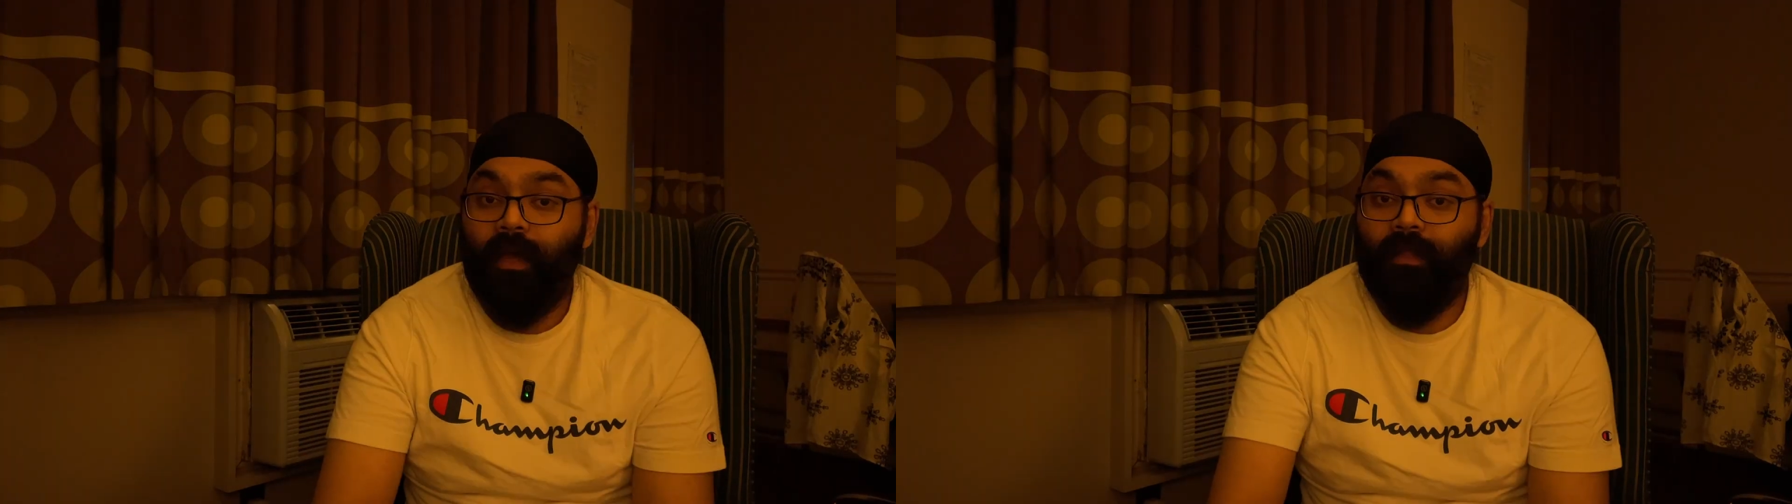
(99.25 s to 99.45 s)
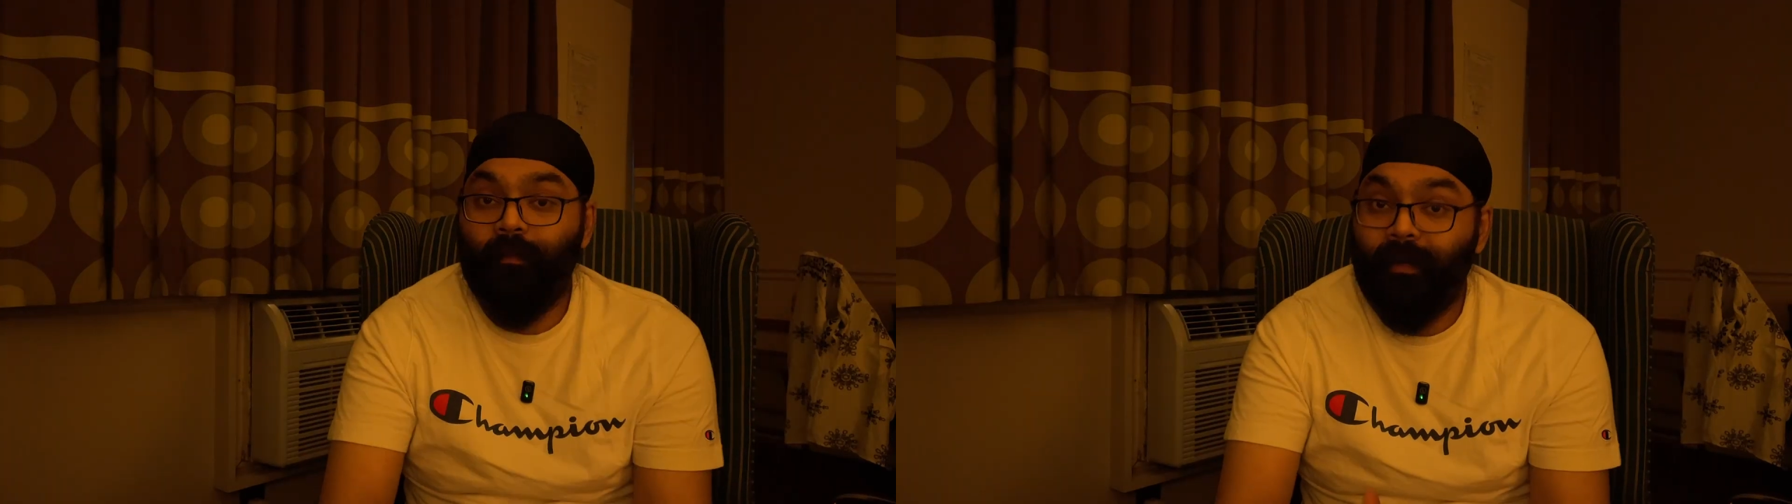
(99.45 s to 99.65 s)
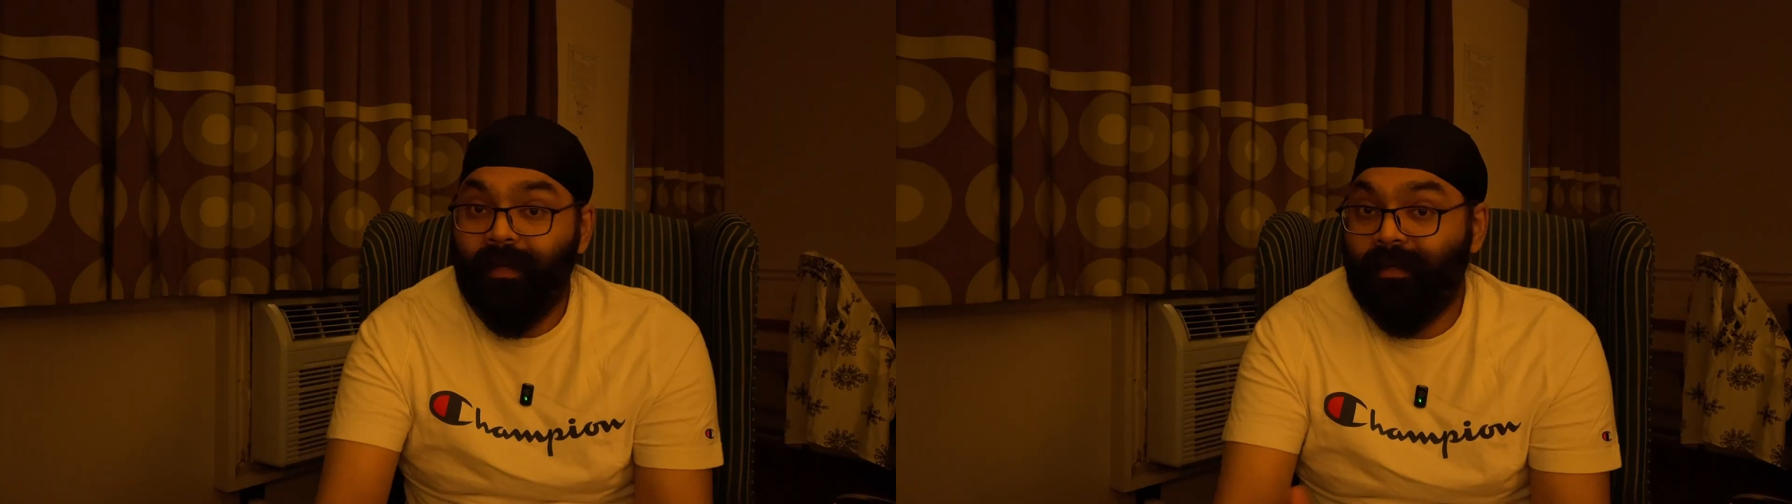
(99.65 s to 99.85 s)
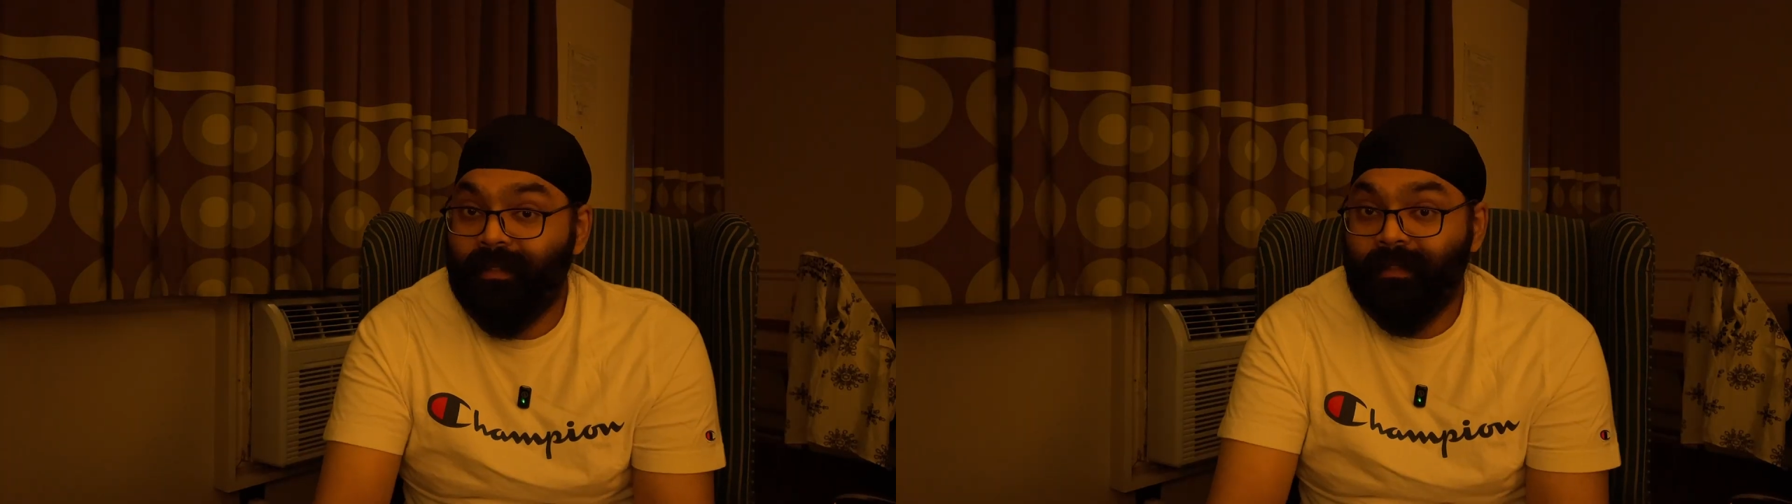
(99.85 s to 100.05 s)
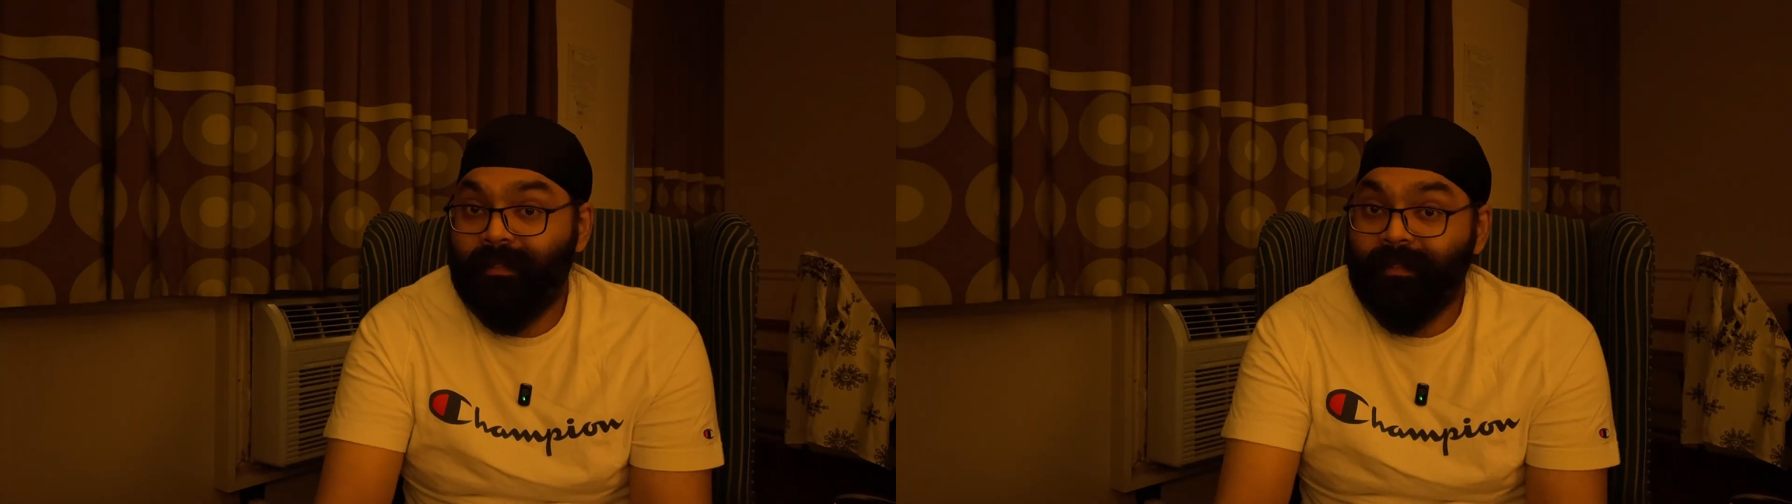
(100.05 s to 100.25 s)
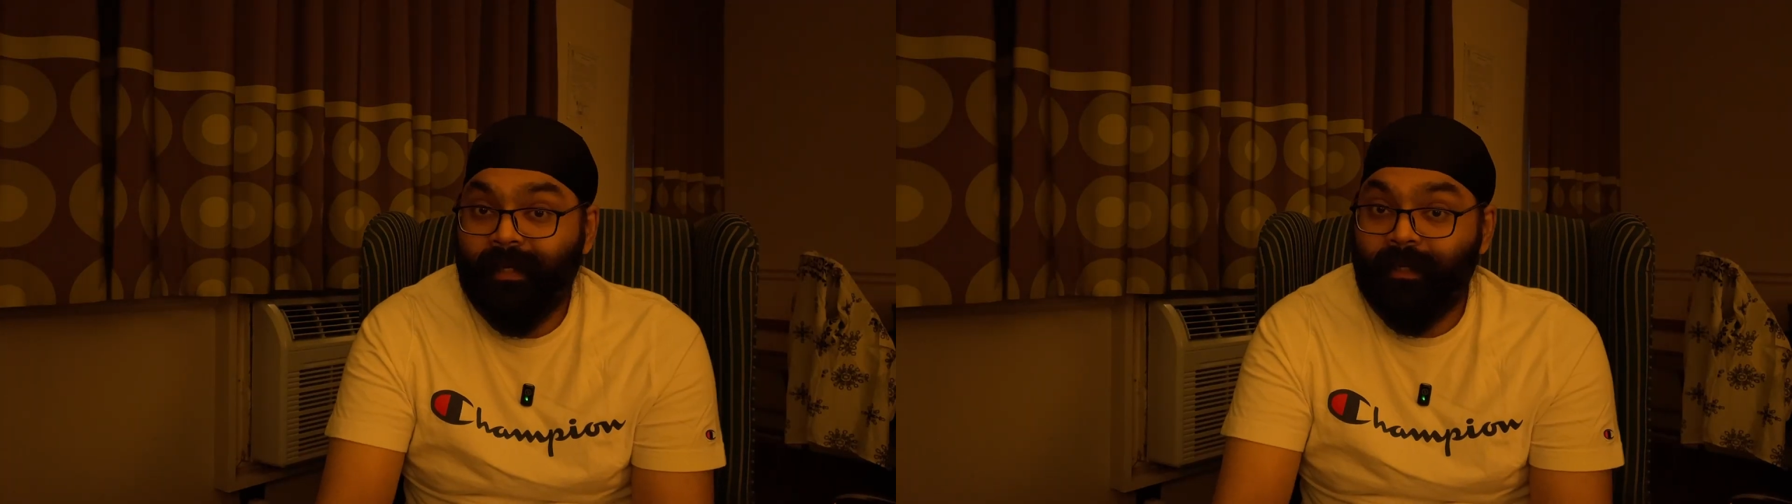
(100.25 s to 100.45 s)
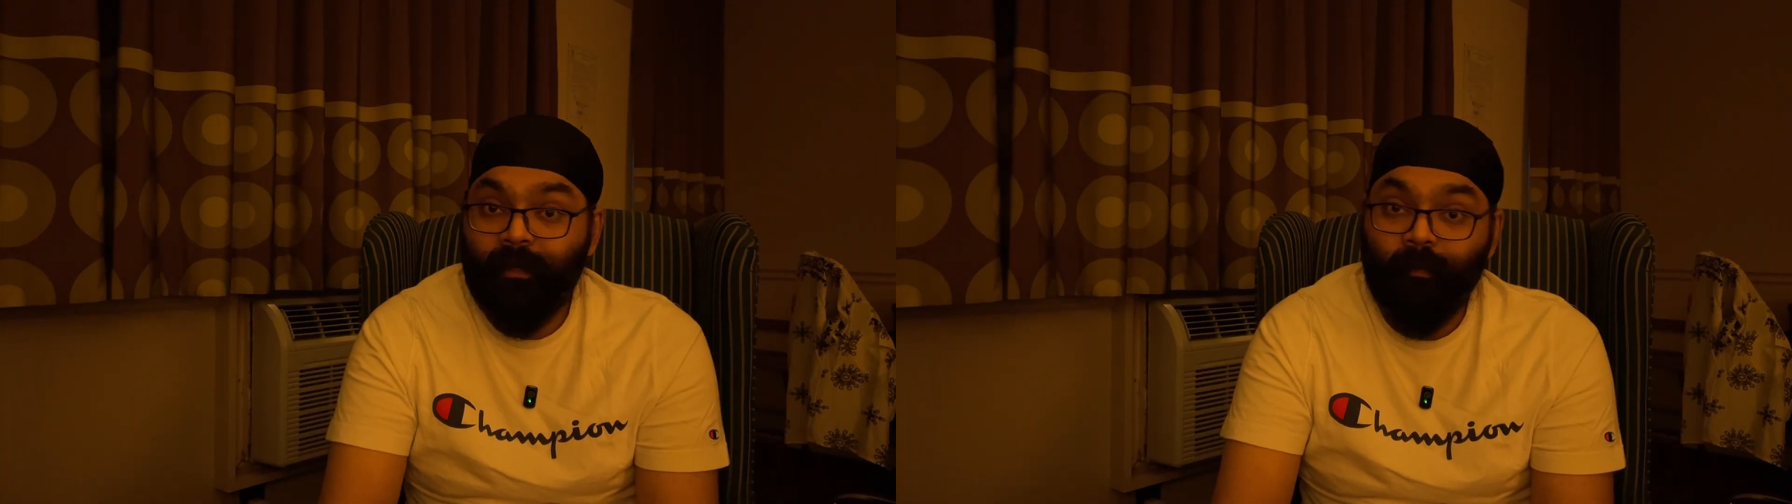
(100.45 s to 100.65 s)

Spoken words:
and the builder is injected